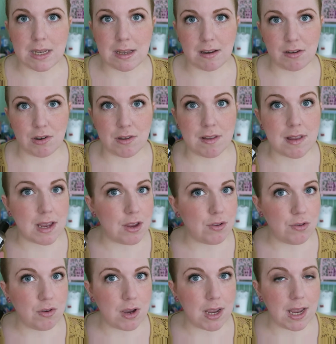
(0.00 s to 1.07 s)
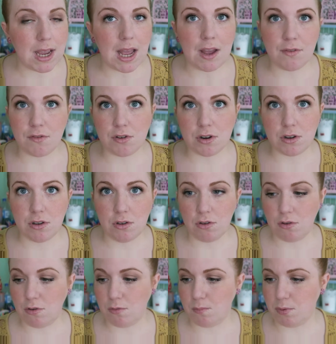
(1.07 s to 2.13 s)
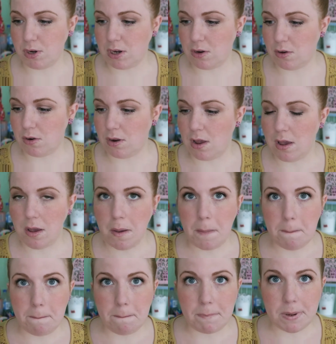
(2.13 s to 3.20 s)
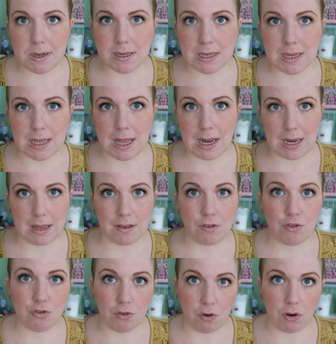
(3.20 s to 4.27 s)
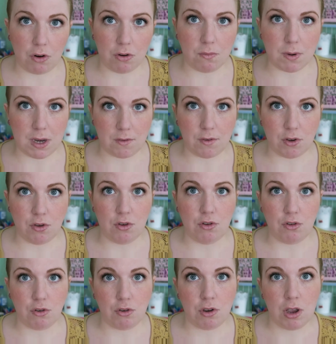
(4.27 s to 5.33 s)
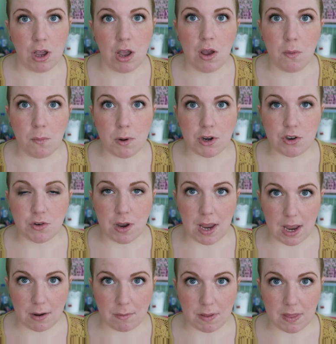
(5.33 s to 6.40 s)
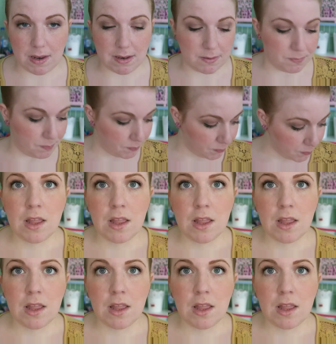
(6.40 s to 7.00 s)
It does not stay on your hair after you put it on, but it is strong whenever you do wash your hair with it.